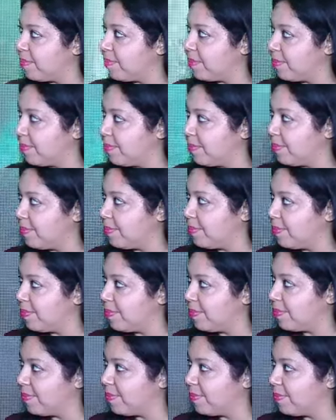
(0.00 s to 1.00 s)

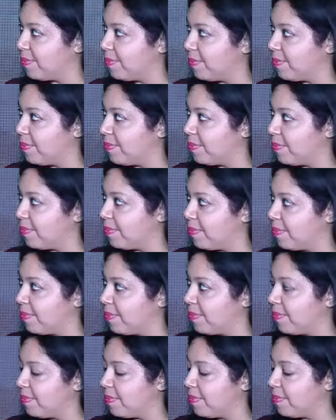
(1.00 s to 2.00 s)

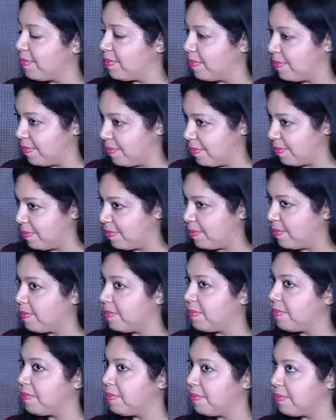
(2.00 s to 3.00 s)

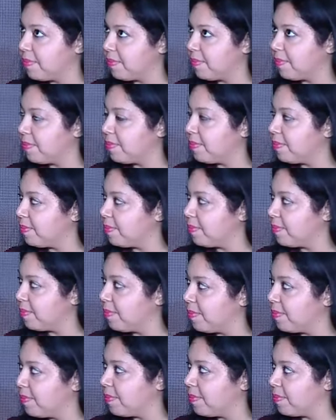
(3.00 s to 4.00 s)

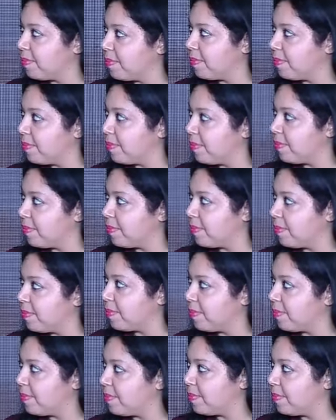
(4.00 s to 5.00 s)

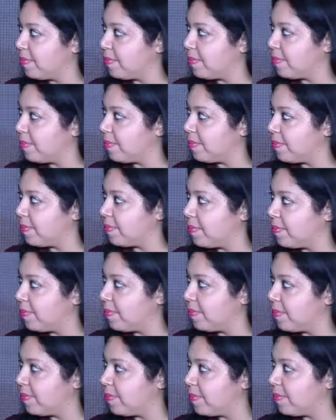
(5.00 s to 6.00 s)

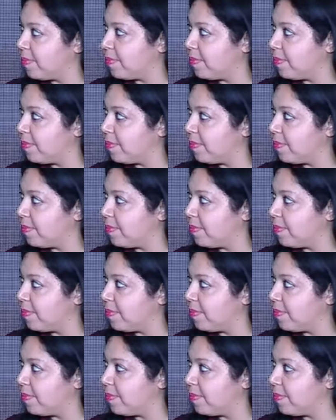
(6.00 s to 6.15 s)
The person shown says nothing.